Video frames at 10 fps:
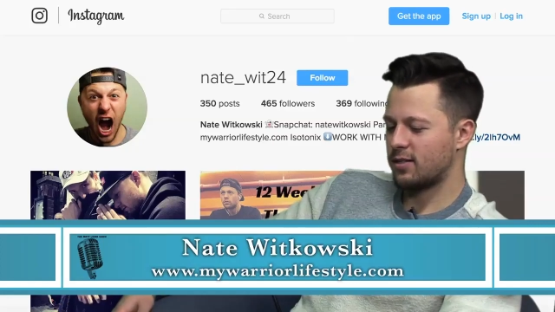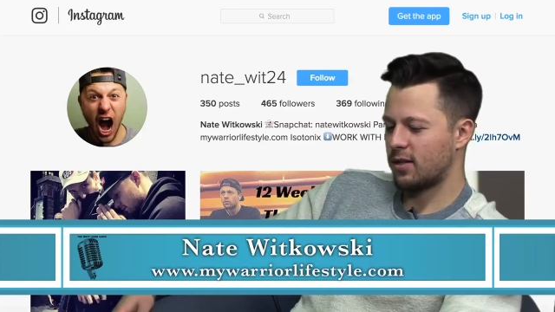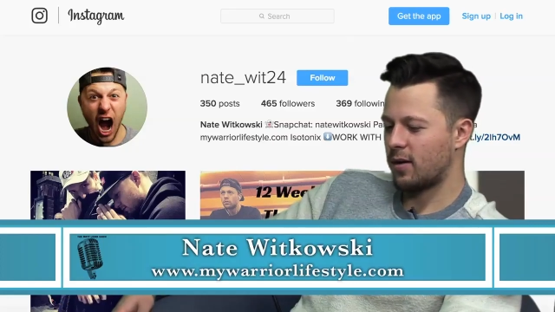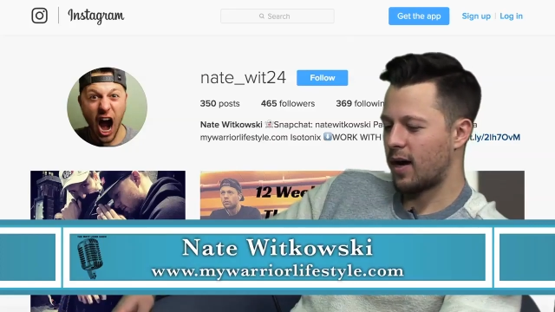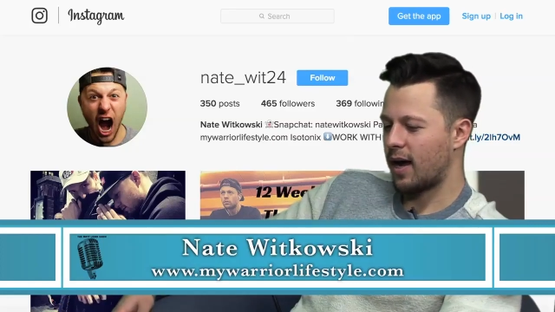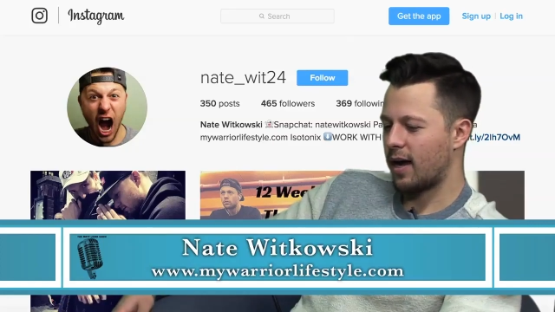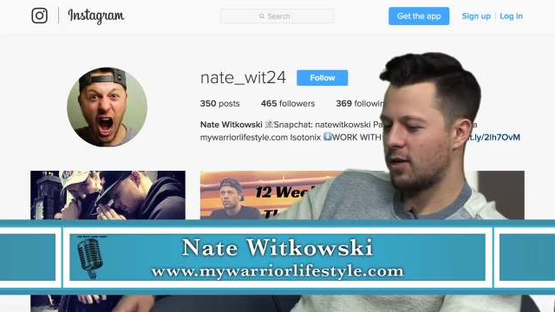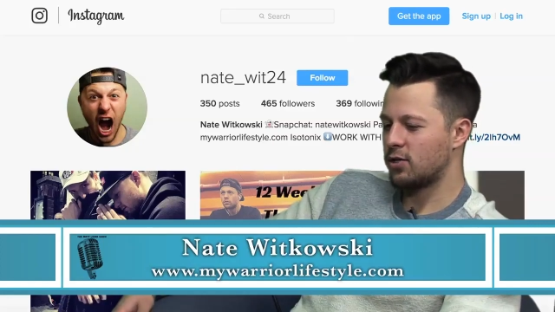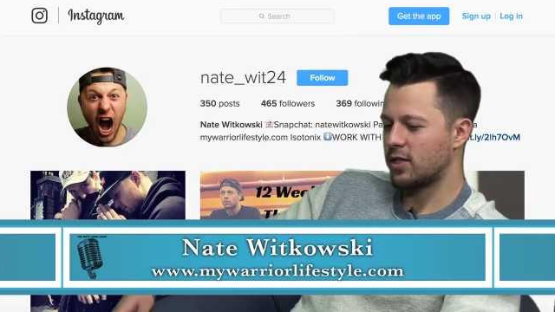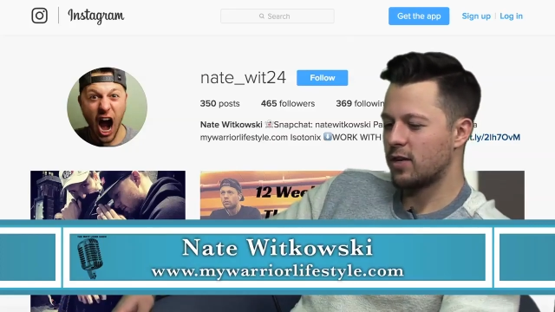Speaker 1: So I, I
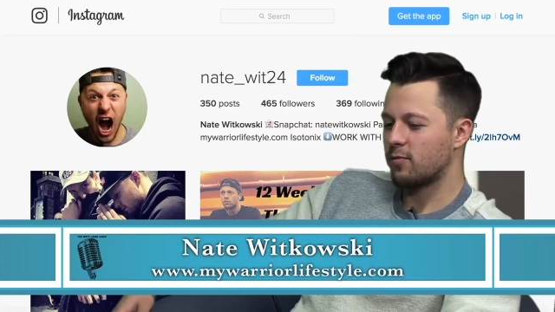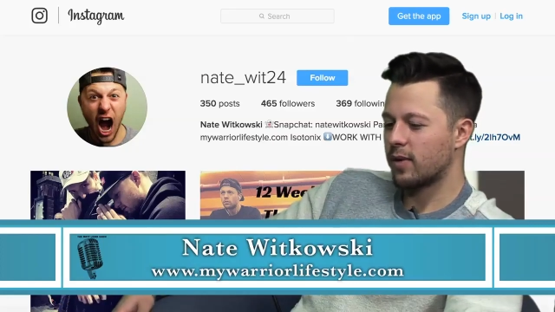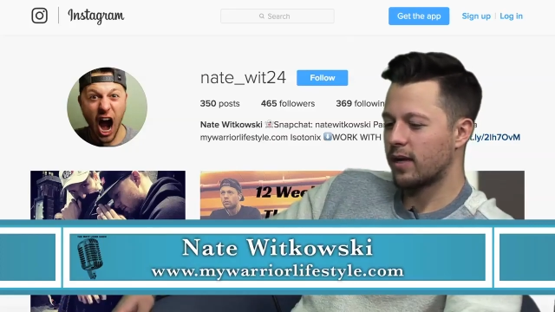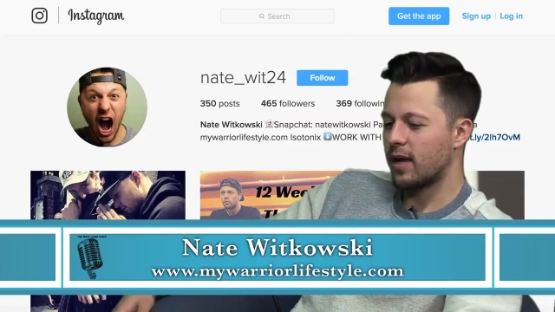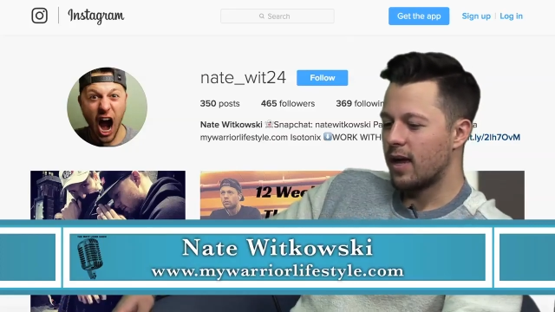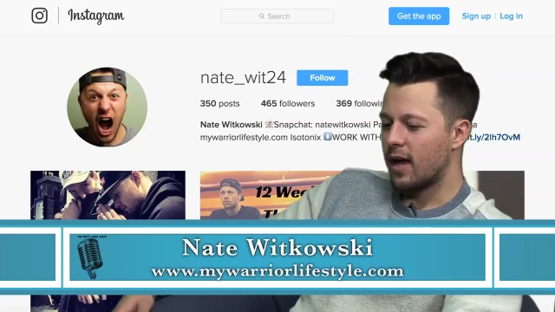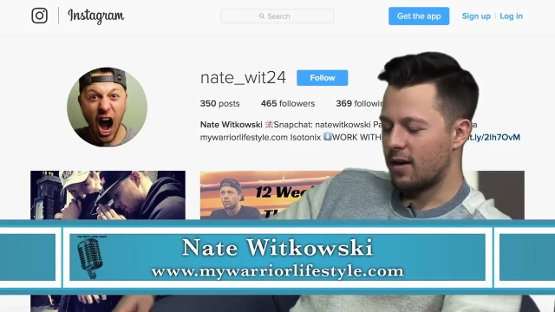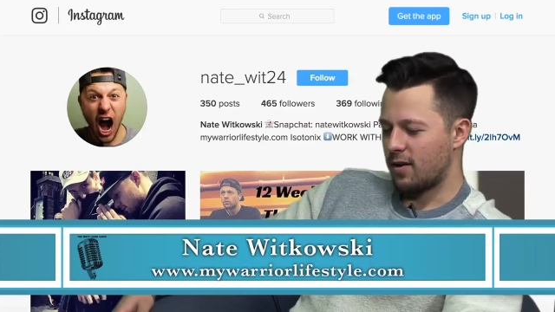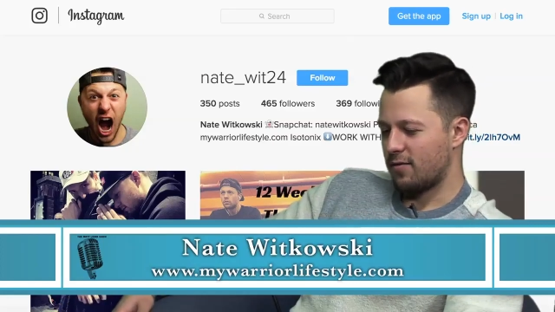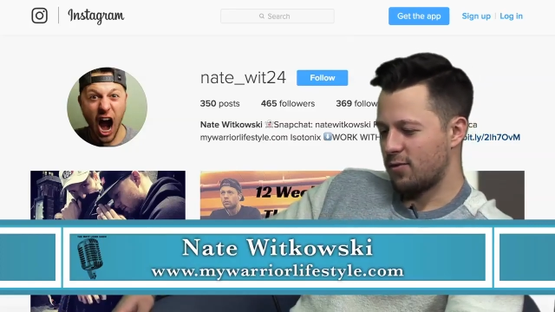usually give them like
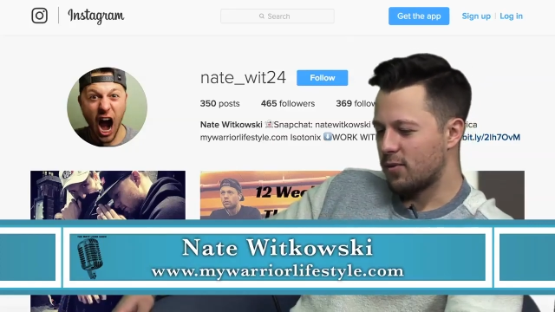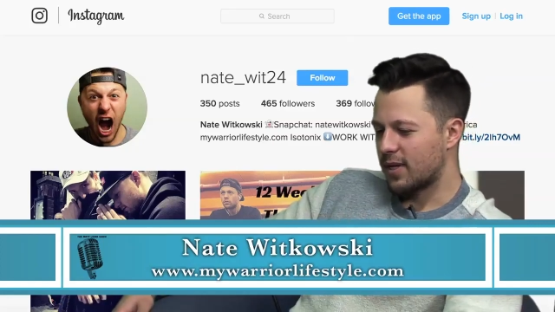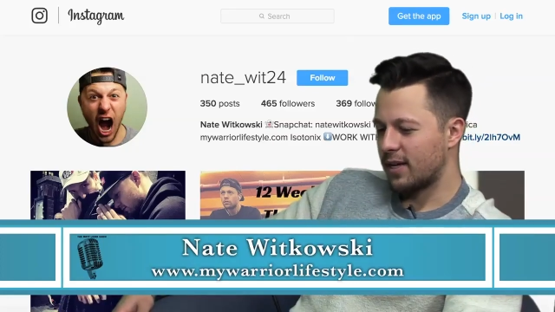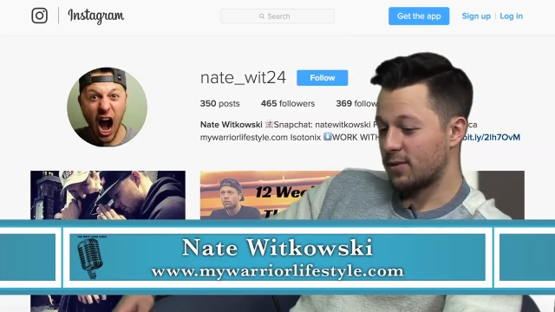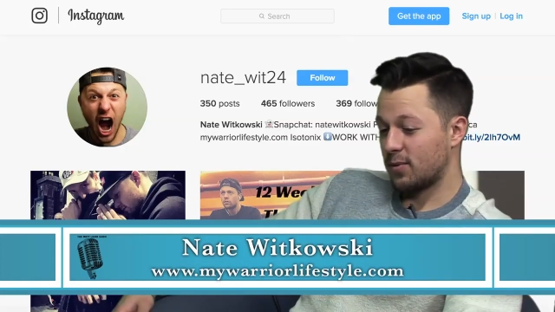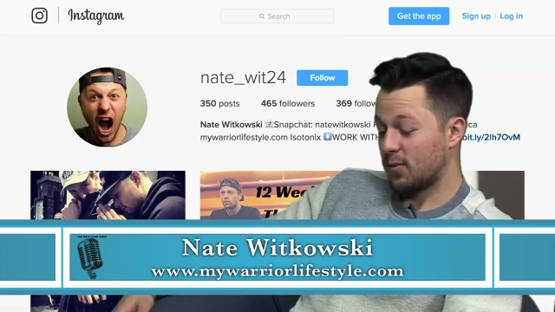a, a, few things.